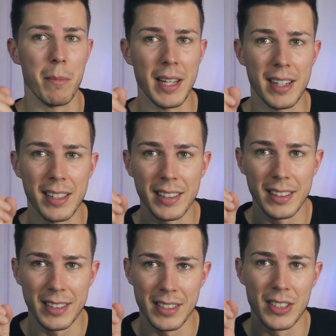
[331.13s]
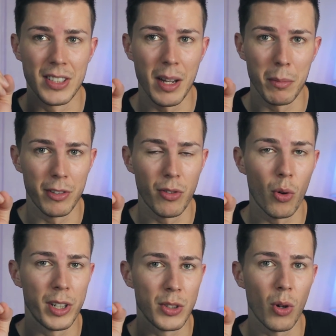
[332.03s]
because number
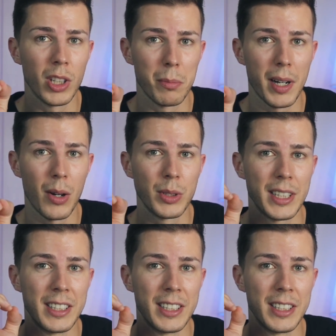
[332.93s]
four is all about